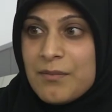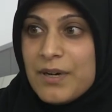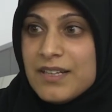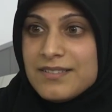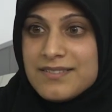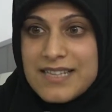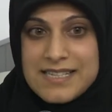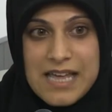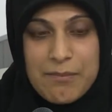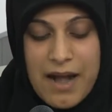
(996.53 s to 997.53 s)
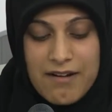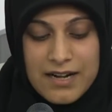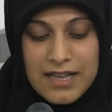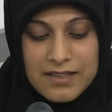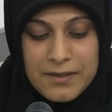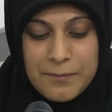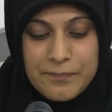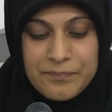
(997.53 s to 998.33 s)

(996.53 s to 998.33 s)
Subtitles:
But there's that parallel.